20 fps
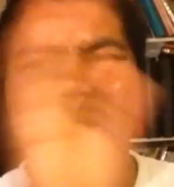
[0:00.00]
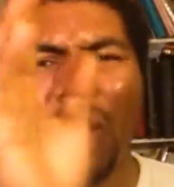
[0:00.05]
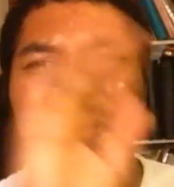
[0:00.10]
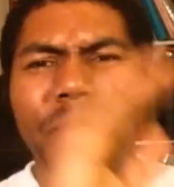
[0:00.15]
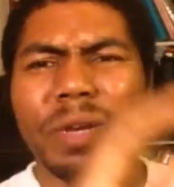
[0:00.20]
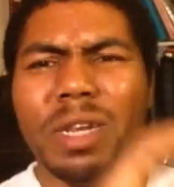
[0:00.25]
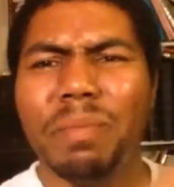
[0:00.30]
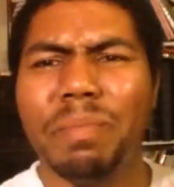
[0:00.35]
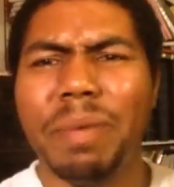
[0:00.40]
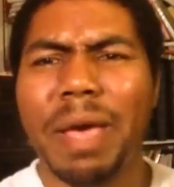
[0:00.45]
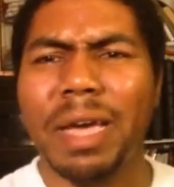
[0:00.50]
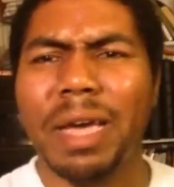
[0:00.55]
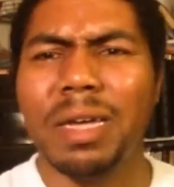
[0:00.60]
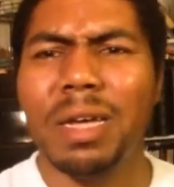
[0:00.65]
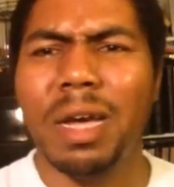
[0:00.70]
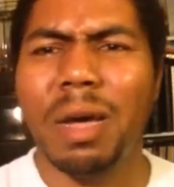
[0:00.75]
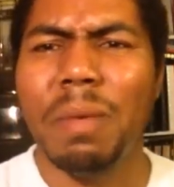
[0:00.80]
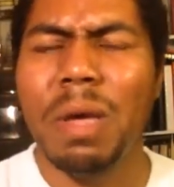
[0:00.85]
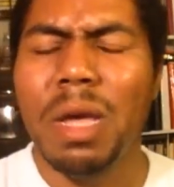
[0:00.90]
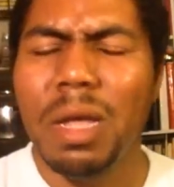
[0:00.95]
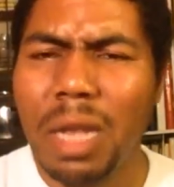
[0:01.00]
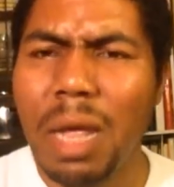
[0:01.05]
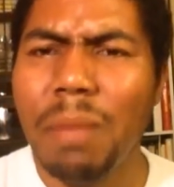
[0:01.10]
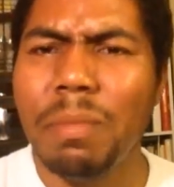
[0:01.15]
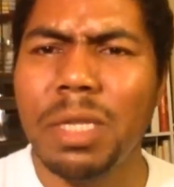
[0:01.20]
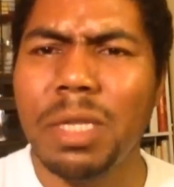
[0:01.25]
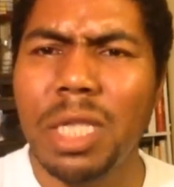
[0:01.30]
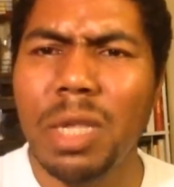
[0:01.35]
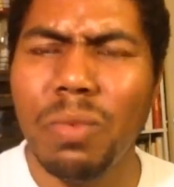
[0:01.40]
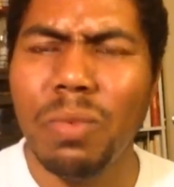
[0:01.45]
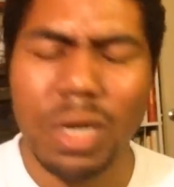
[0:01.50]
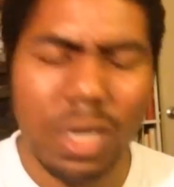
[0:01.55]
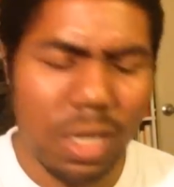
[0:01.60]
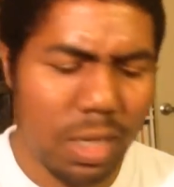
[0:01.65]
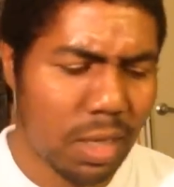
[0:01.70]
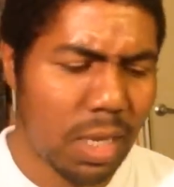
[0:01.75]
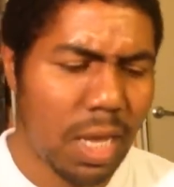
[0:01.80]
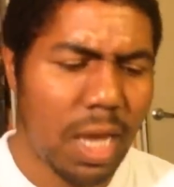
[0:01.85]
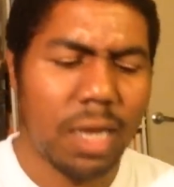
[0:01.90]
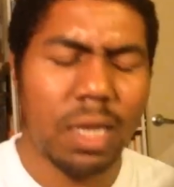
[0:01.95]
open it back up. Let me see what he
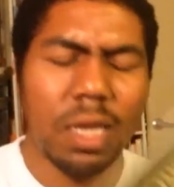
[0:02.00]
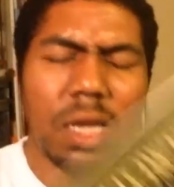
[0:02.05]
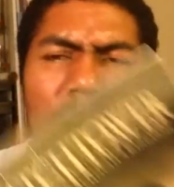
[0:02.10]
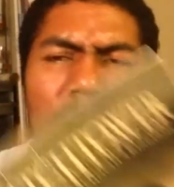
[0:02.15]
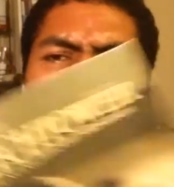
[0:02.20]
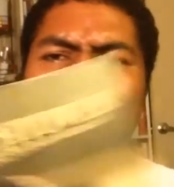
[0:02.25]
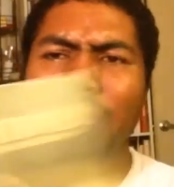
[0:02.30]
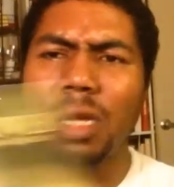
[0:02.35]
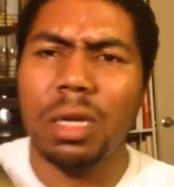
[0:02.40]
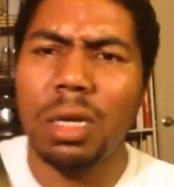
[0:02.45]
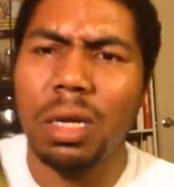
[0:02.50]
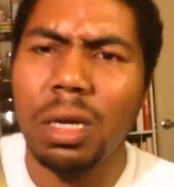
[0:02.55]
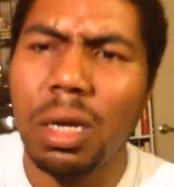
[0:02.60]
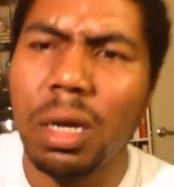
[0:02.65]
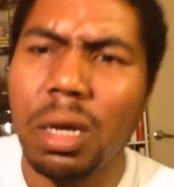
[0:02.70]
said in the